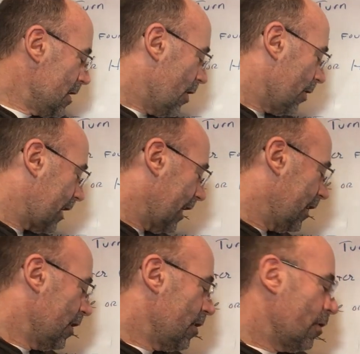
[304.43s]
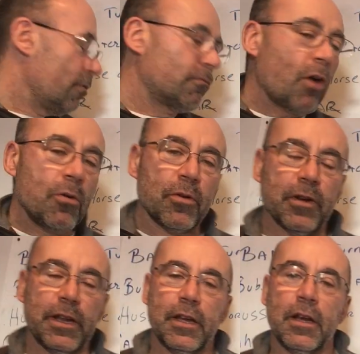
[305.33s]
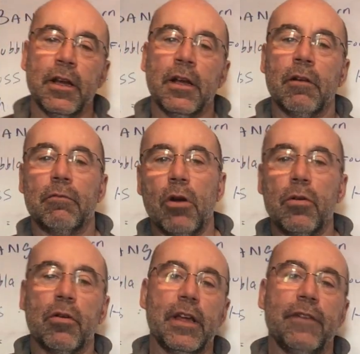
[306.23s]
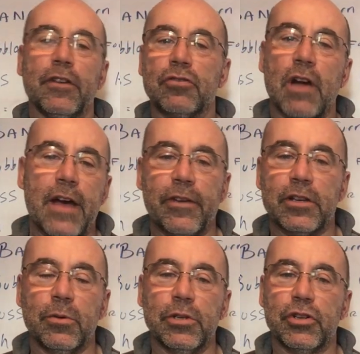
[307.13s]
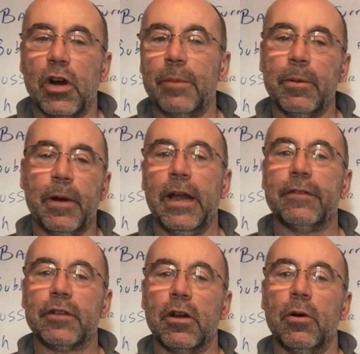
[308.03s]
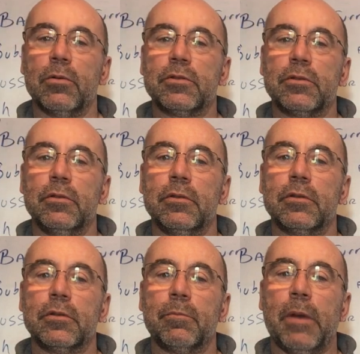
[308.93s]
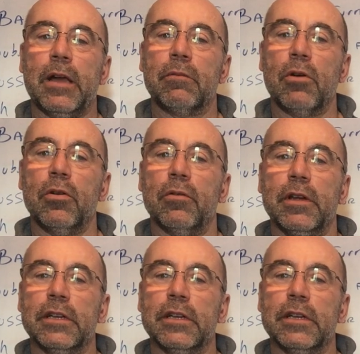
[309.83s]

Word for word: Okay, Rotary. Rotary, if you're driving to a job, you might have to go by the rotary.